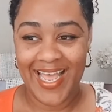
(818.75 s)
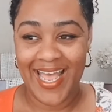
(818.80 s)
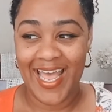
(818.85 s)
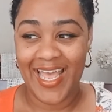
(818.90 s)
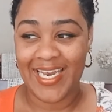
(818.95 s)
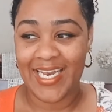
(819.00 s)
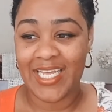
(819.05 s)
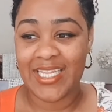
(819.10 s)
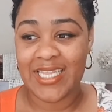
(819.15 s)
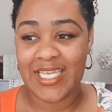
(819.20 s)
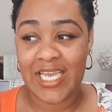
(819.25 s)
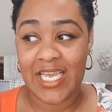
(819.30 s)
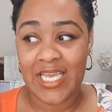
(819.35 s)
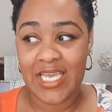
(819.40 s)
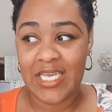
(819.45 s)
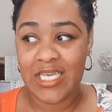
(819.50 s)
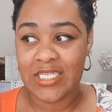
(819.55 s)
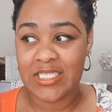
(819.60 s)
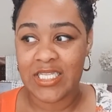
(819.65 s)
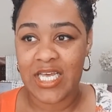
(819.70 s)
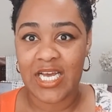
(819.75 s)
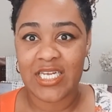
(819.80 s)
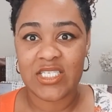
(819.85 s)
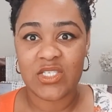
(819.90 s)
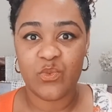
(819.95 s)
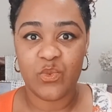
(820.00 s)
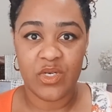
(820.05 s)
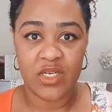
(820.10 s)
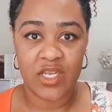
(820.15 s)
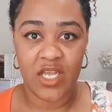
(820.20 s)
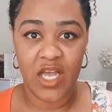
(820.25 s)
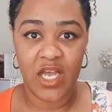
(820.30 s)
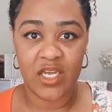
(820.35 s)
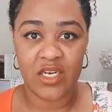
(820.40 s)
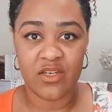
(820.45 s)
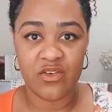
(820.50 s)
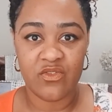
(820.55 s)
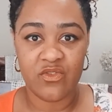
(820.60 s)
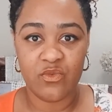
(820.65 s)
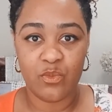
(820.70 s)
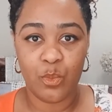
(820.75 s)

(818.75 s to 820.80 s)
And at the end, that's what kind of